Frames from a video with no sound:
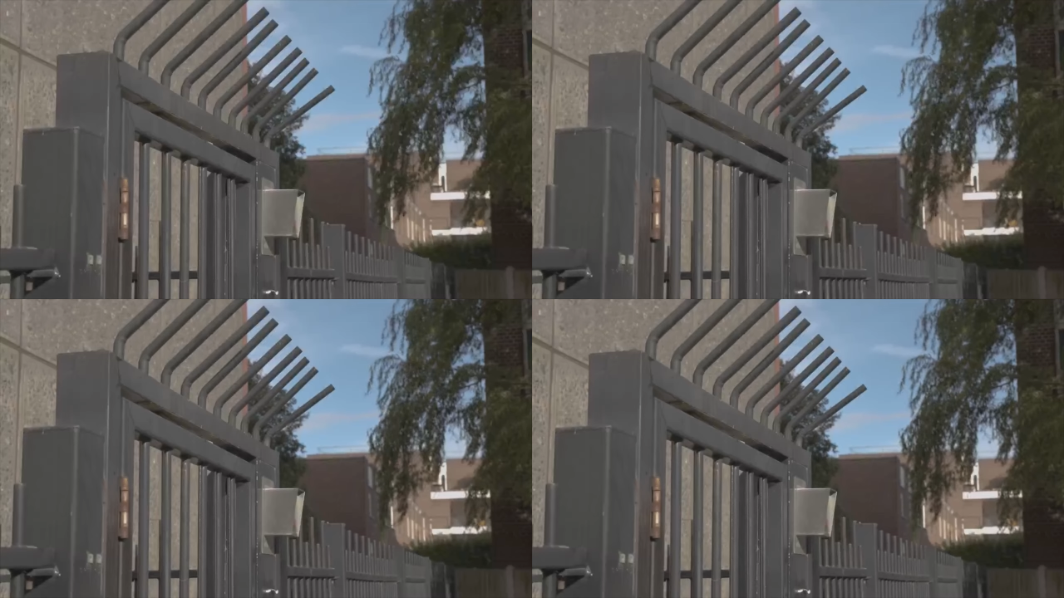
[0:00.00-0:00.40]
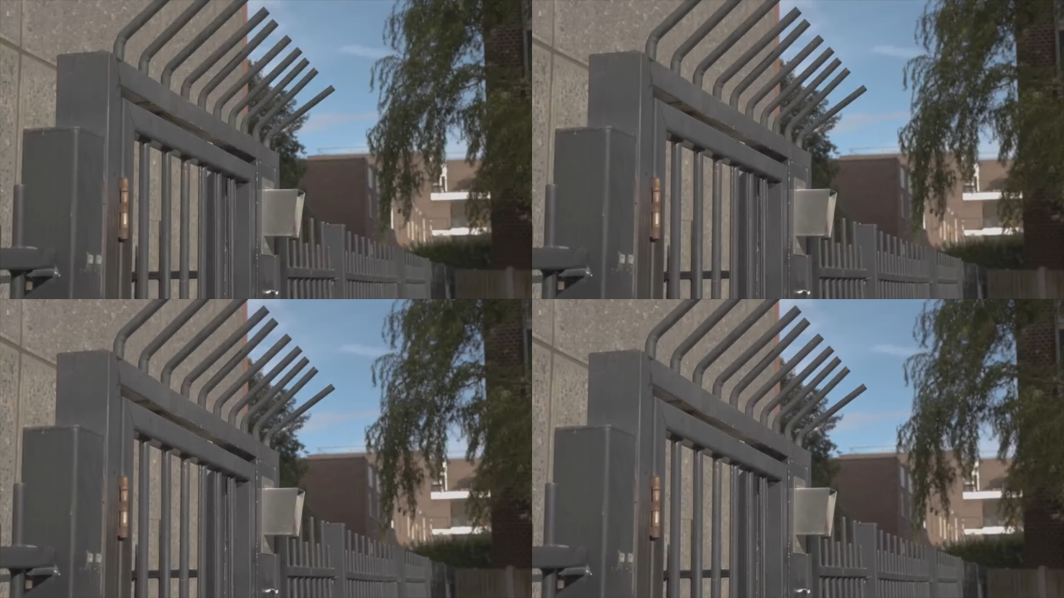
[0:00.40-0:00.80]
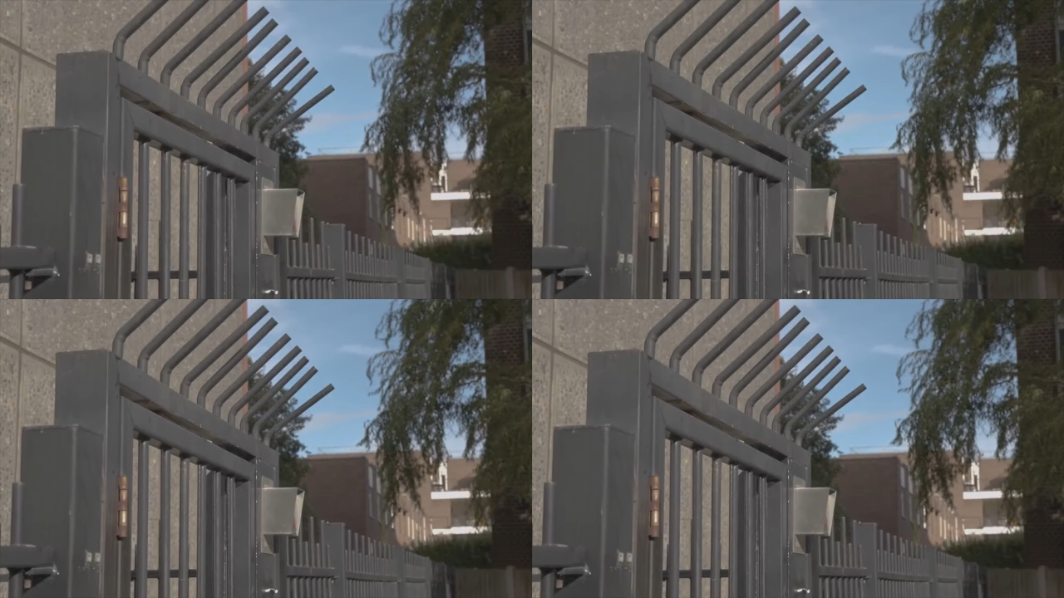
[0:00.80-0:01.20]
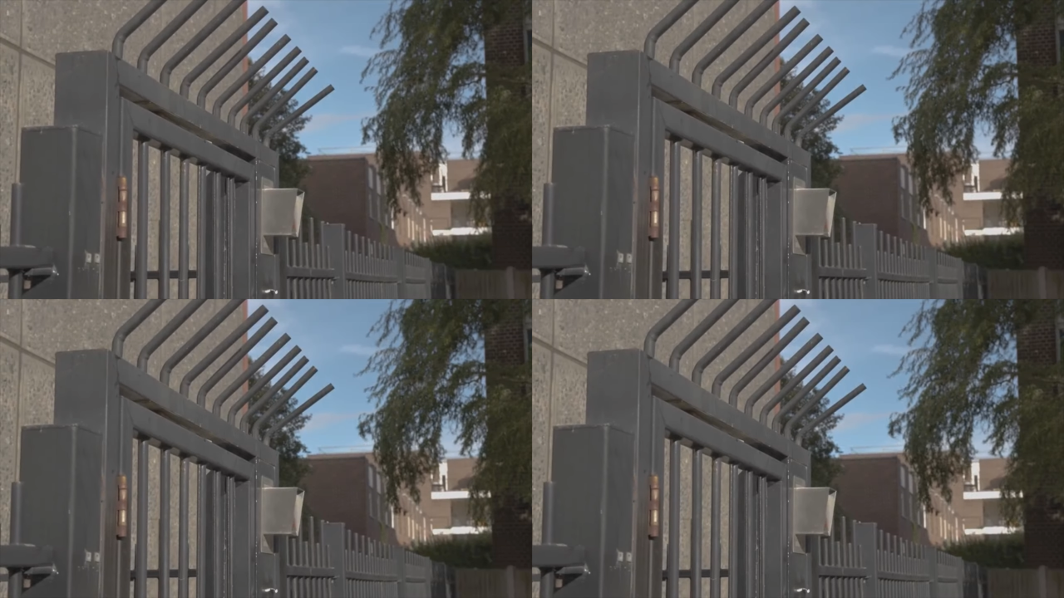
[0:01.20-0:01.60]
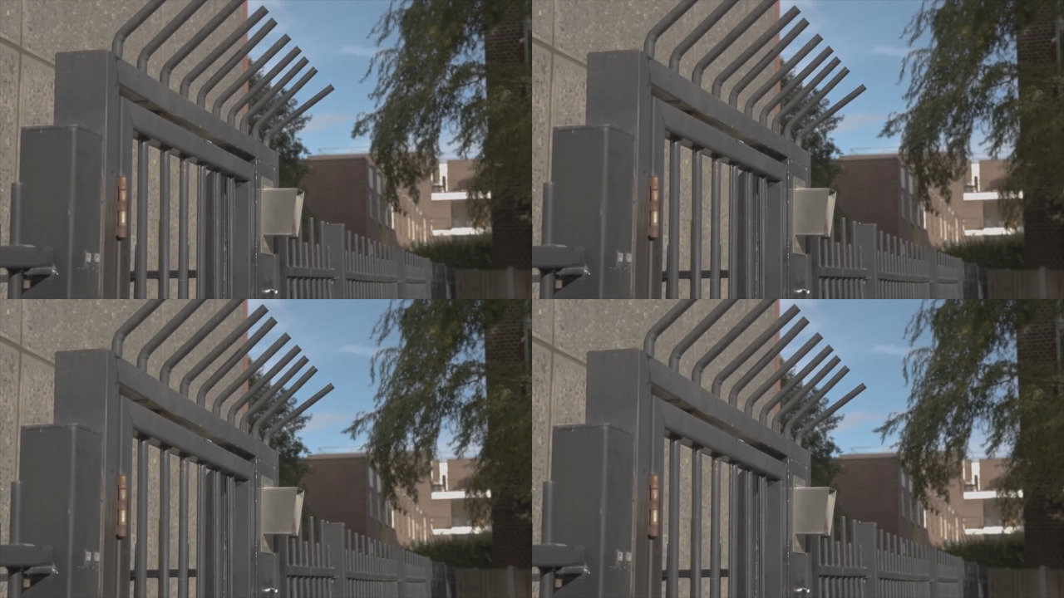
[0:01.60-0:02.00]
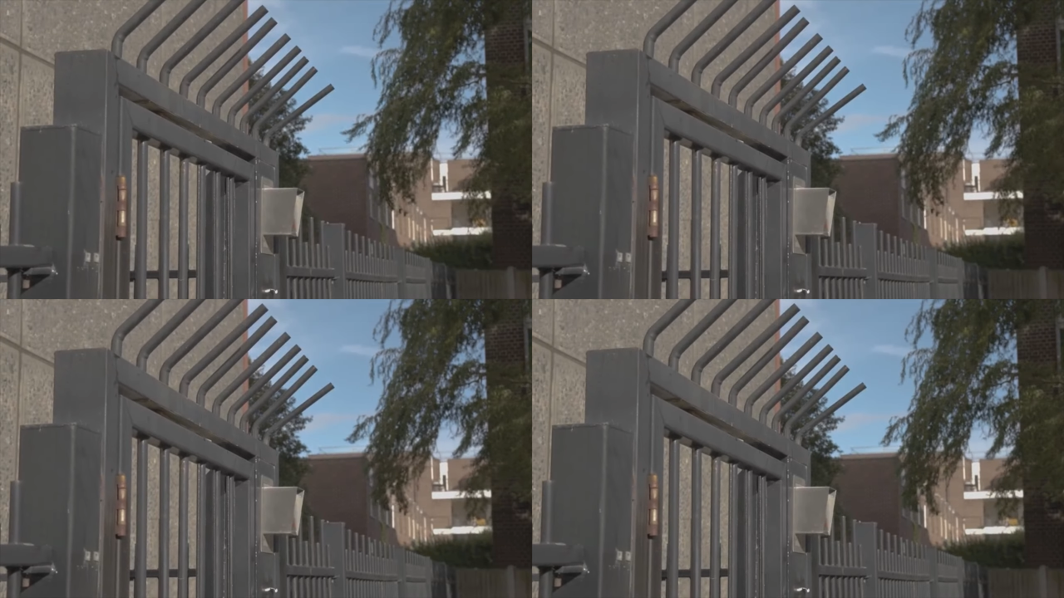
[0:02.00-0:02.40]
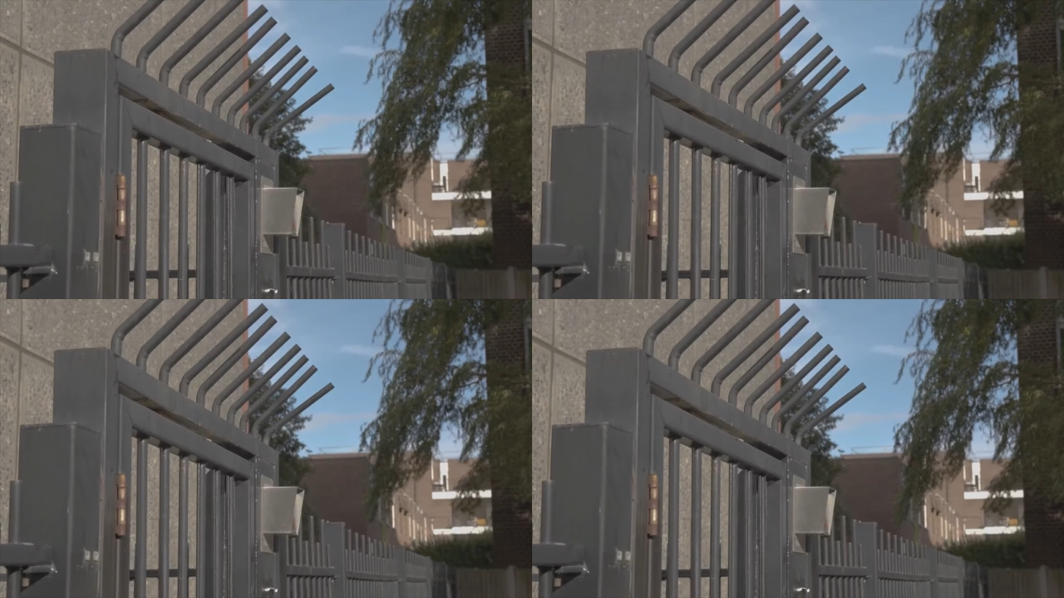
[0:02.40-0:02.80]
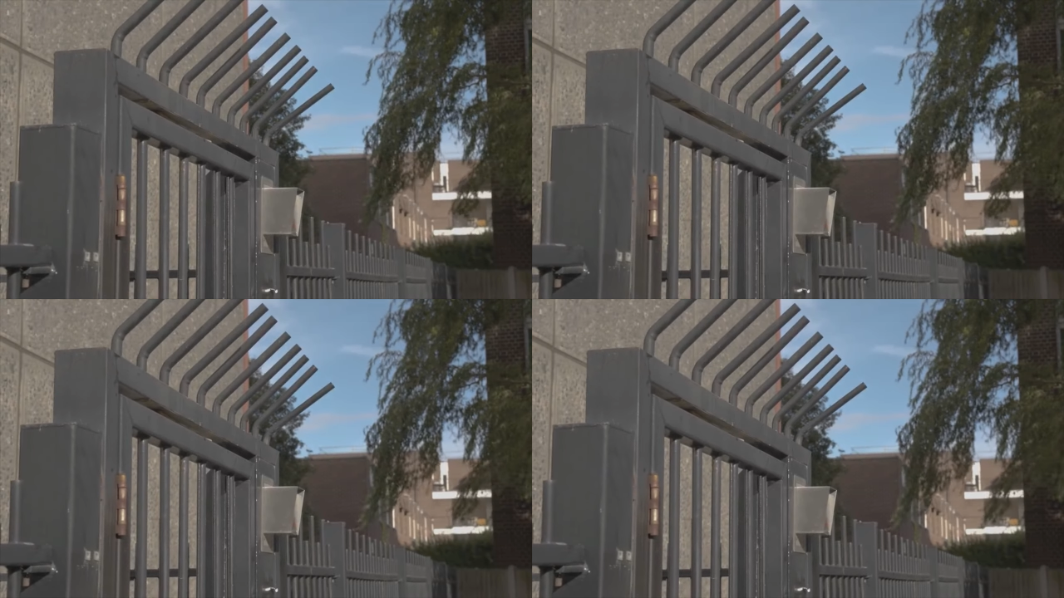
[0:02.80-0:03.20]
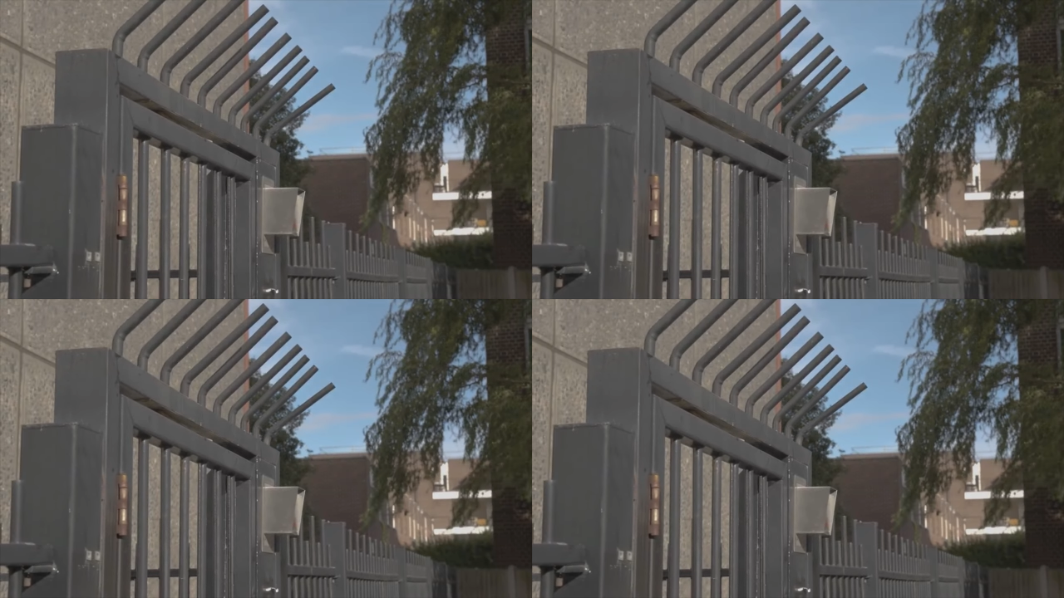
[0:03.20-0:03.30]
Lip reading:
[unreadable: no face in view]